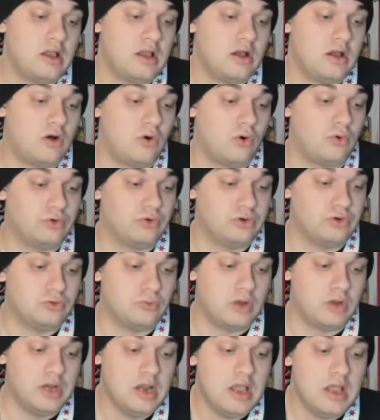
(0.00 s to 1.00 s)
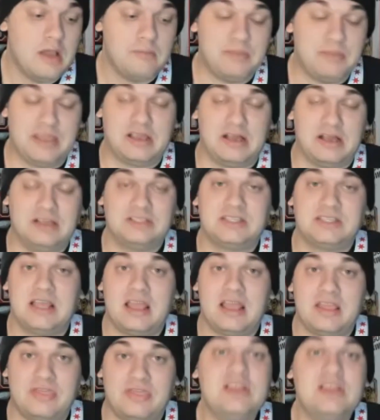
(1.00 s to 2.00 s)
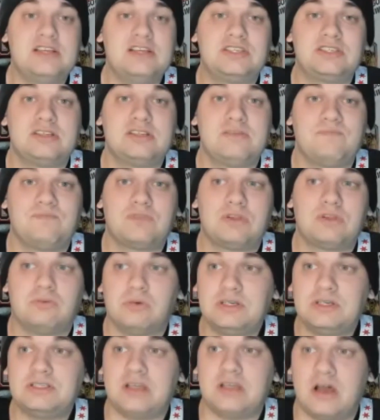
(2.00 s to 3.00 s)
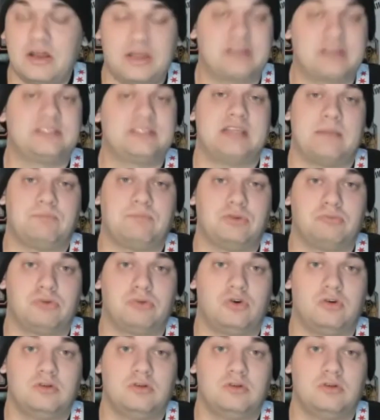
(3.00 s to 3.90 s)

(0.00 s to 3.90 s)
a whole new one, because this was unacceptable.